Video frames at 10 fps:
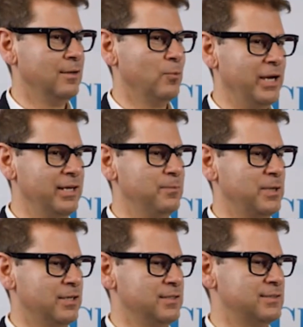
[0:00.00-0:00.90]
We're here
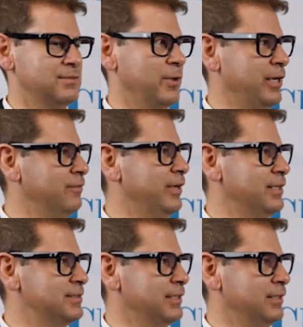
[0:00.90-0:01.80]
because we're
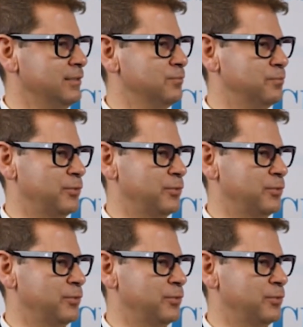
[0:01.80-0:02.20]
innovators in